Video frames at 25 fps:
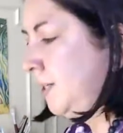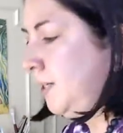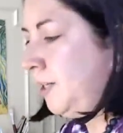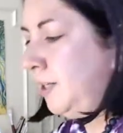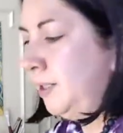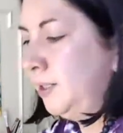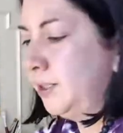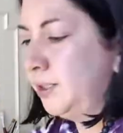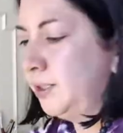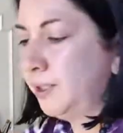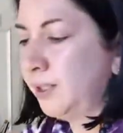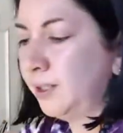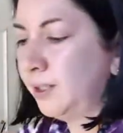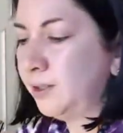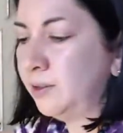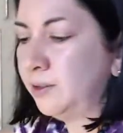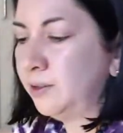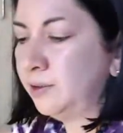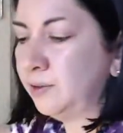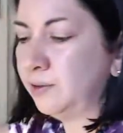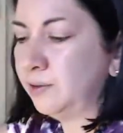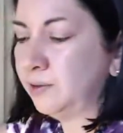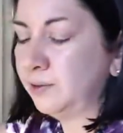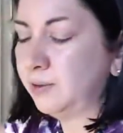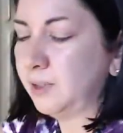
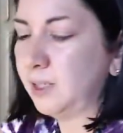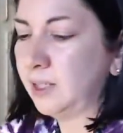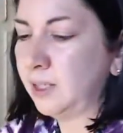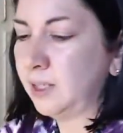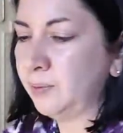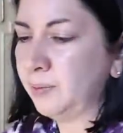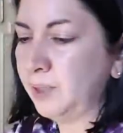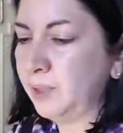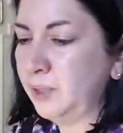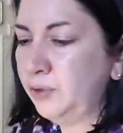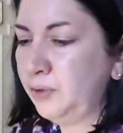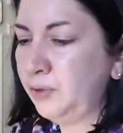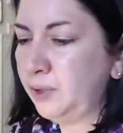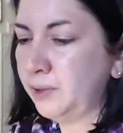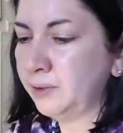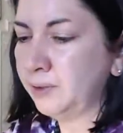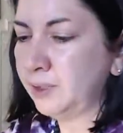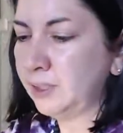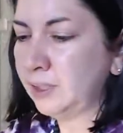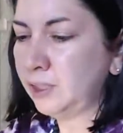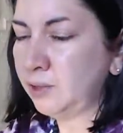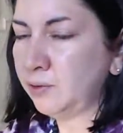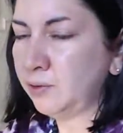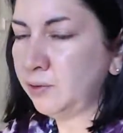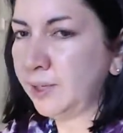So if you're in
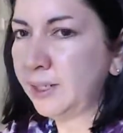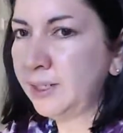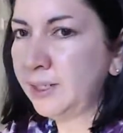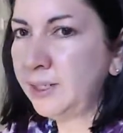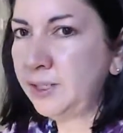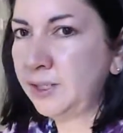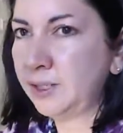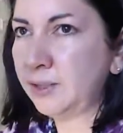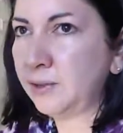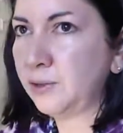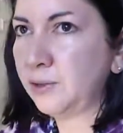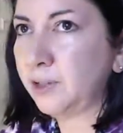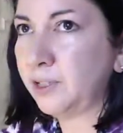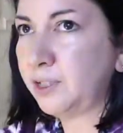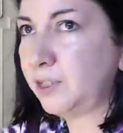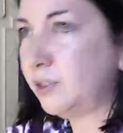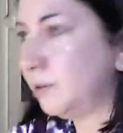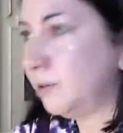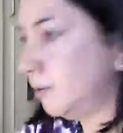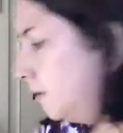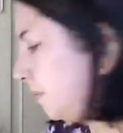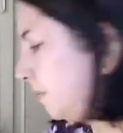the US or Europe,